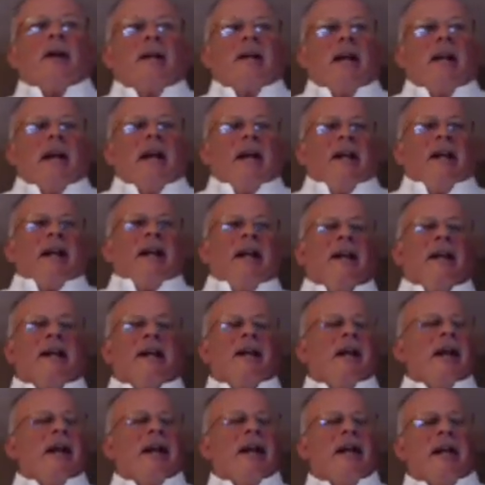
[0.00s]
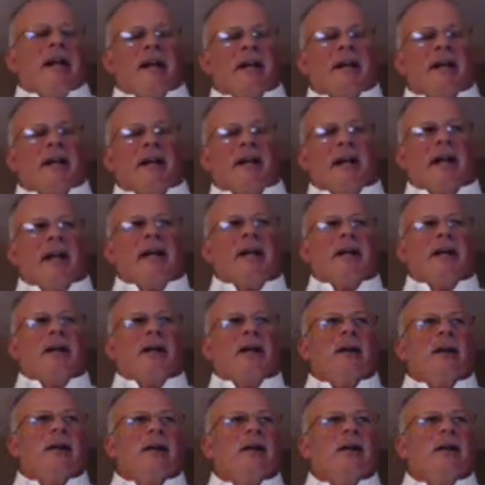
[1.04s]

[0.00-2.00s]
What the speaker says: again and again and again